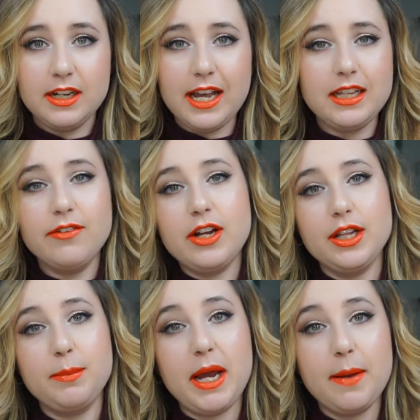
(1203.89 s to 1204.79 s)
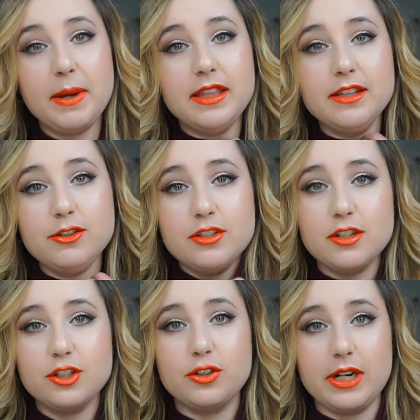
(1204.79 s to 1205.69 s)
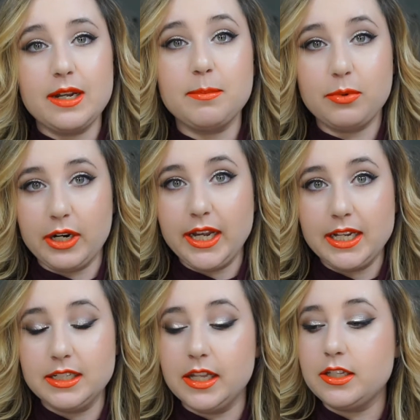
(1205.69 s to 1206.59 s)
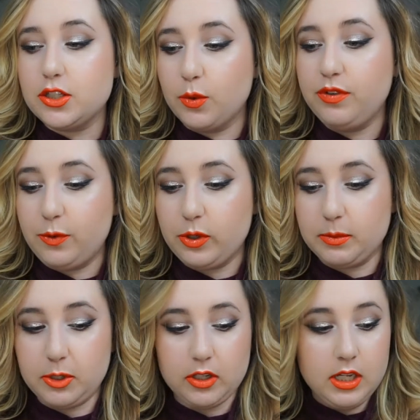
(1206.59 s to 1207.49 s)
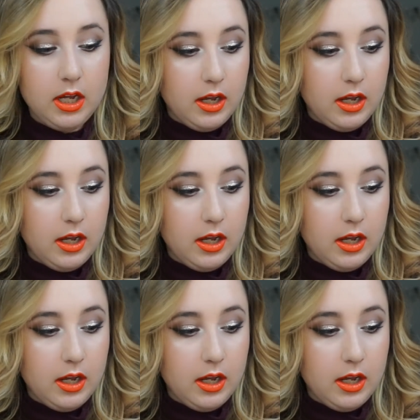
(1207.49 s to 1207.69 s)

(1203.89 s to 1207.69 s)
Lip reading: I love ColourPop. I think they're just such a great brand. It's so affordable.